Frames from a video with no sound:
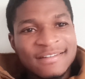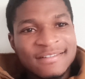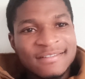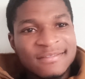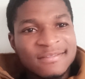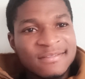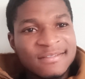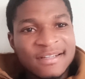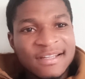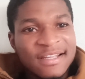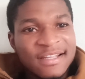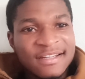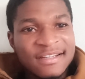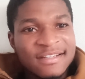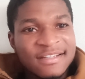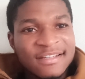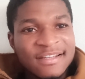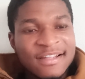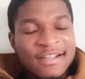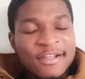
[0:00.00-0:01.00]
or
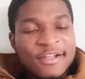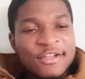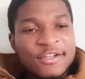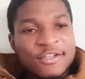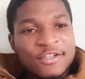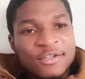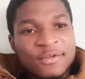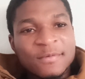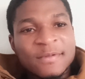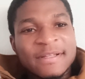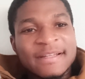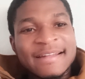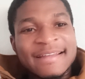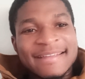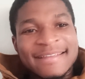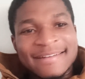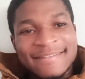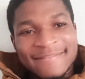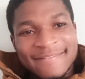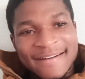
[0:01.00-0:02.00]
8 so that I
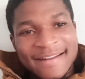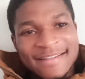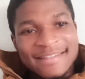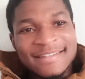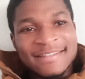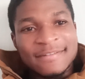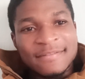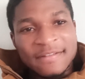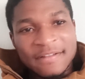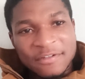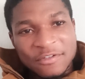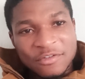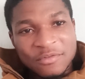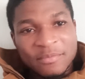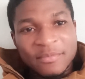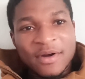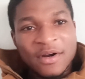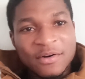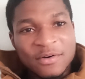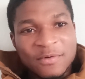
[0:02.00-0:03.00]
can rest so that
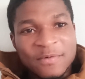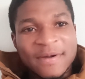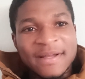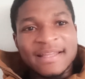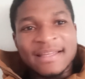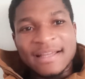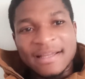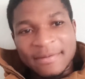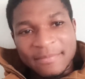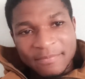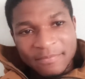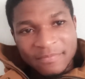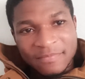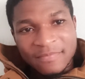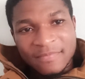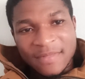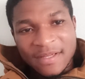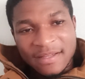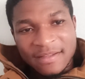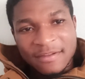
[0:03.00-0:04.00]
tomorrow I can
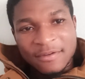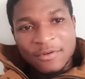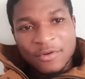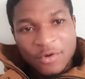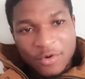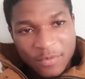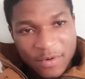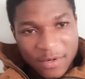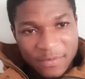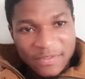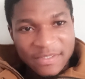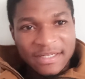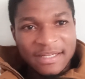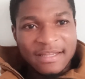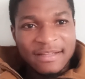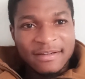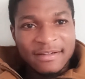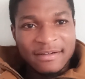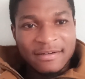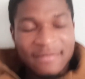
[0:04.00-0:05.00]
I can go out
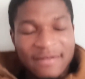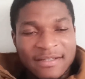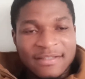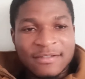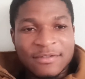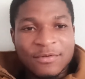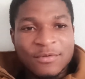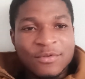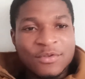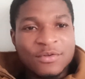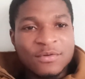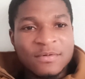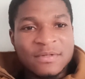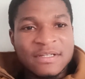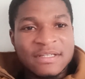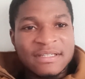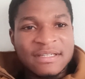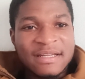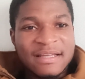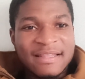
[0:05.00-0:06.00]
again and rest. So you
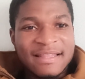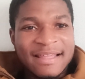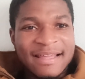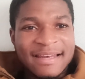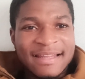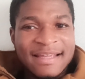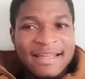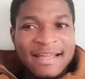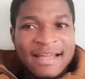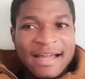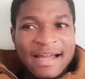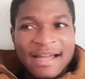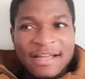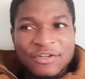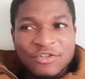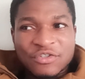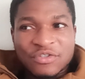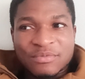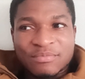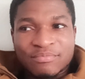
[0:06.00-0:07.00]
understand that I
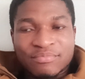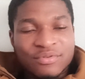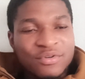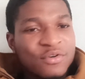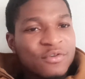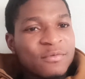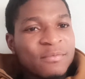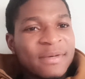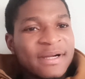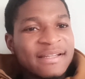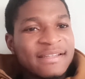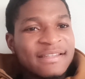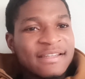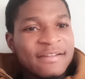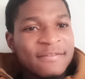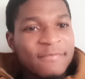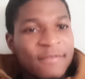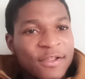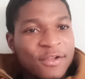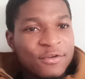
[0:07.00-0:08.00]
just broke
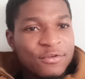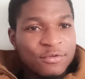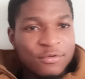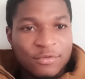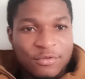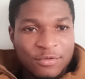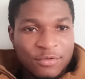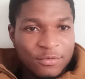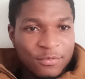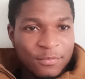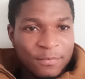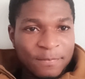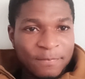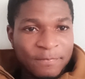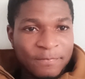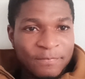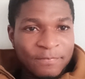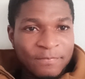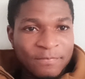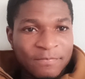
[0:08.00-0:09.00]
myself into two.
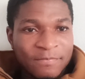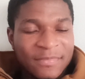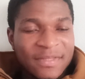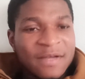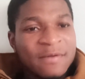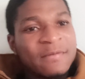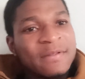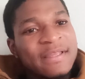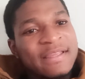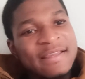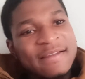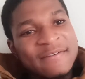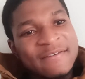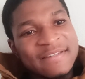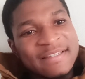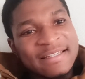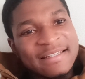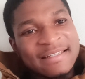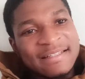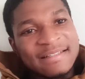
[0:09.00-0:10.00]
Now here
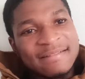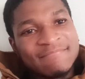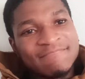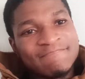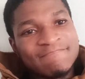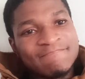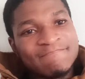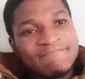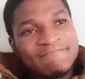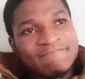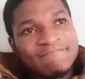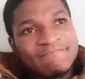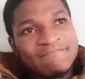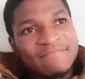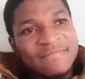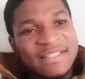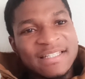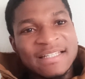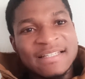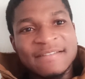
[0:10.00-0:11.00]
is the
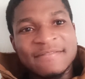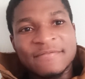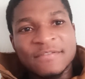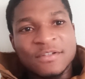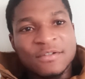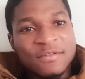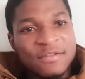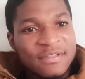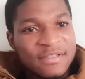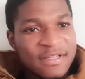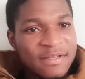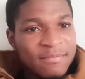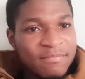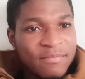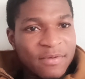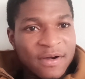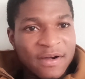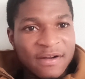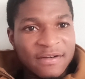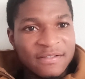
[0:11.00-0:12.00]
devious
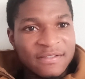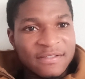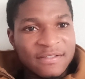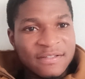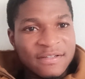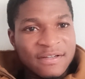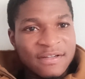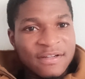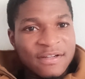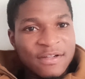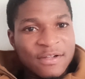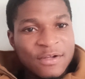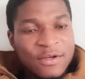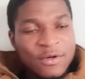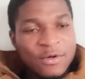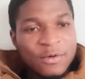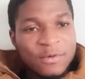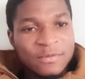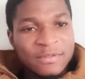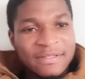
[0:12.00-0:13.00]
impact
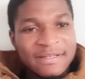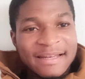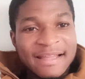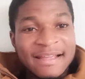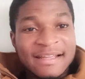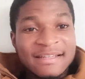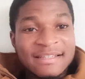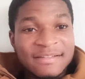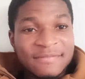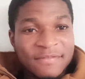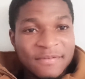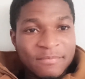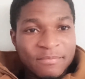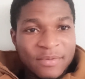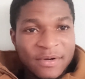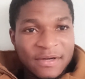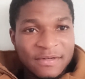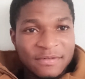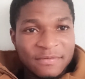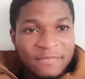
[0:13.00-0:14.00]
or the negative
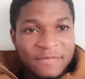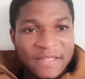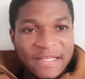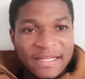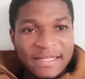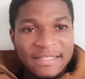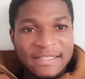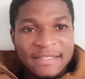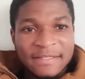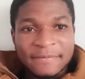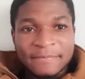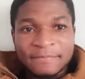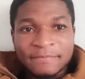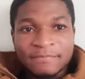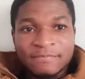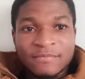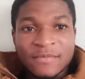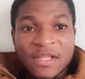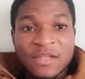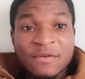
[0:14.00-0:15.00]
impact of that.
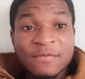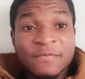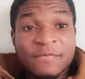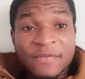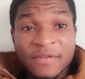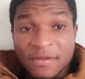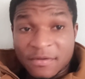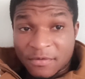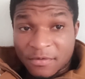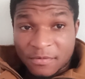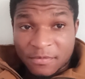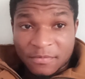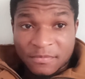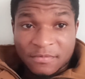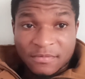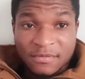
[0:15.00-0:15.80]
Your vehicle.